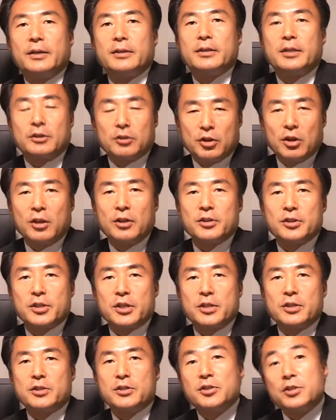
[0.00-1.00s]

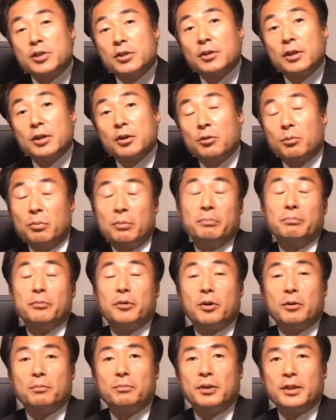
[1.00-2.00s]
technology is still
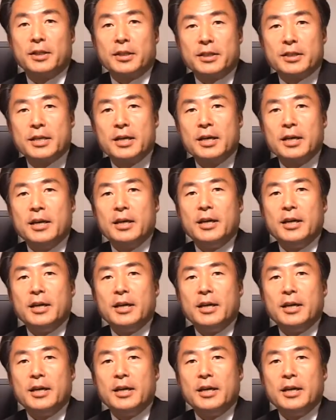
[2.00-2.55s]
incomplete.